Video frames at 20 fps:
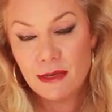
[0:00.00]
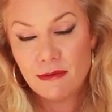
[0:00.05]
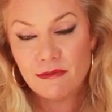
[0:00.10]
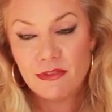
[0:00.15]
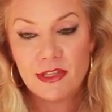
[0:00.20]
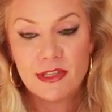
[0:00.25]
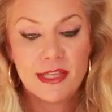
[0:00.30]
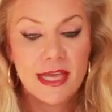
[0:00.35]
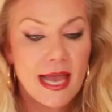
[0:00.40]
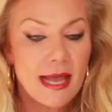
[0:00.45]

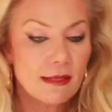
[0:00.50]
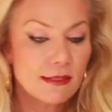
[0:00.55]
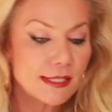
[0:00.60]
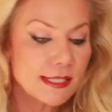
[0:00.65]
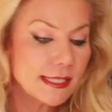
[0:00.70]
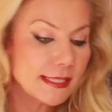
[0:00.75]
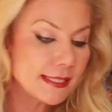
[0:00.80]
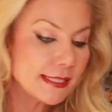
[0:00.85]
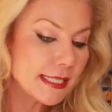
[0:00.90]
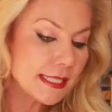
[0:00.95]
Fifth
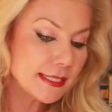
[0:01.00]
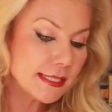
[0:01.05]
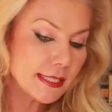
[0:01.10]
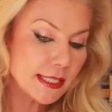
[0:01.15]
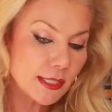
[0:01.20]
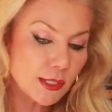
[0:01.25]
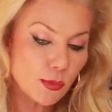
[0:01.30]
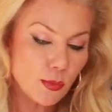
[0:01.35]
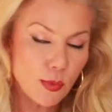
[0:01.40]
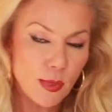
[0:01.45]
house is, this
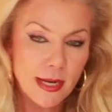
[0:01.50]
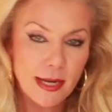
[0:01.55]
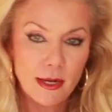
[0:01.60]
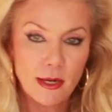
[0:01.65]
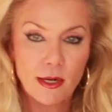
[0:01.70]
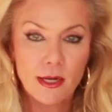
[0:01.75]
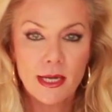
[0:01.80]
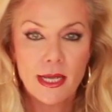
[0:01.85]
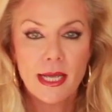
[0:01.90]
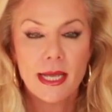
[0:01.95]
is
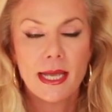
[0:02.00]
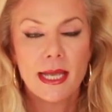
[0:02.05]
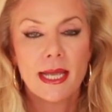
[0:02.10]
where